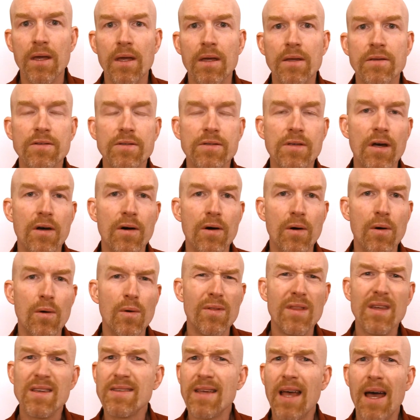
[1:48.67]
So
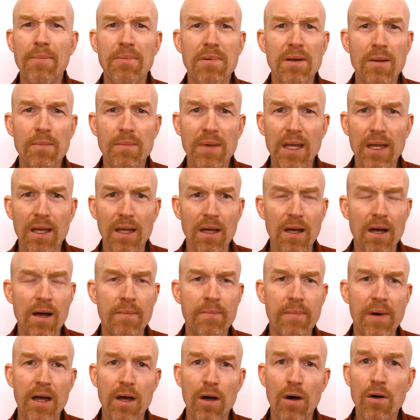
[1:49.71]
this happened to me on
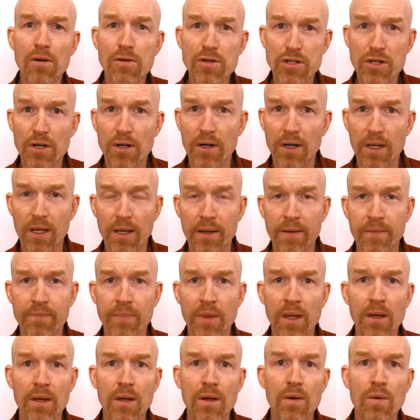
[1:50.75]
my own journey
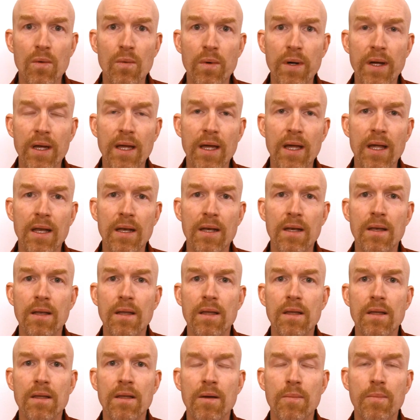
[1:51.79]

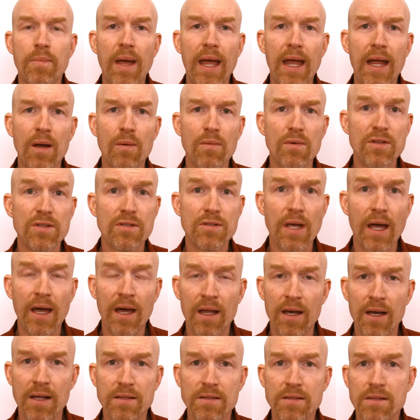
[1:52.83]
when the pain was
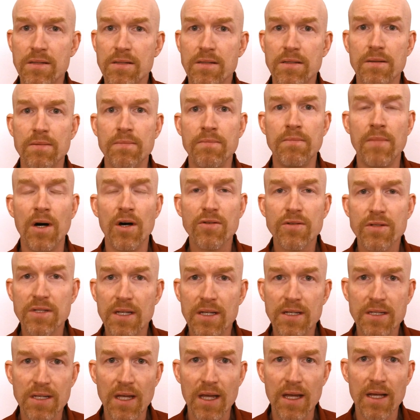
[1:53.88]
at its most
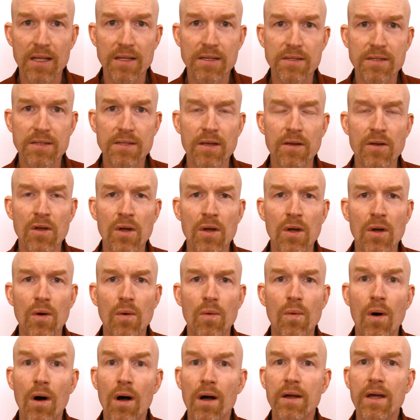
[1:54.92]
intense.
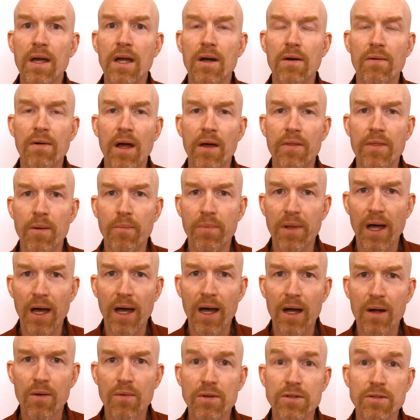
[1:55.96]
Walking around the
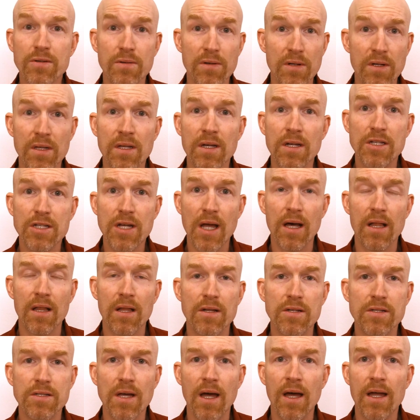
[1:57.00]
block was really a
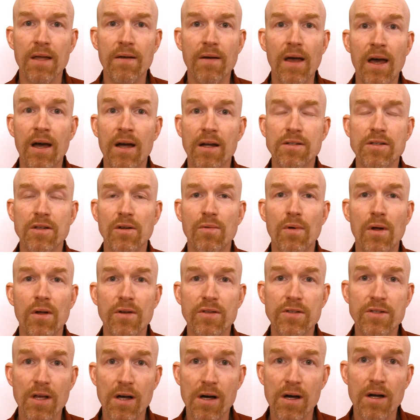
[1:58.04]
challenge. I actually wrote a
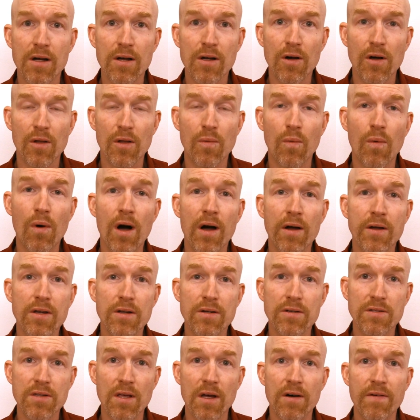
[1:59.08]
song called Walk
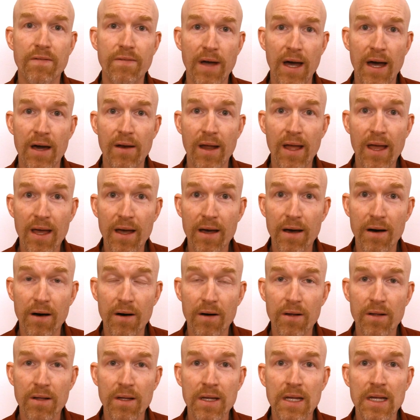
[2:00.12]
Yourself Out of
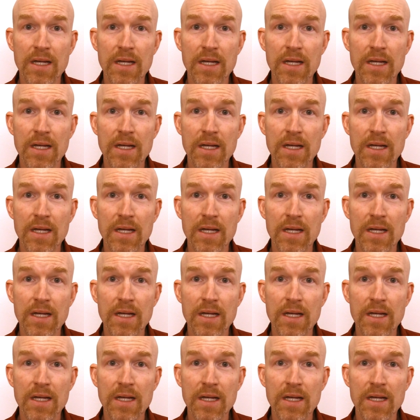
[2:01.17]
Hell,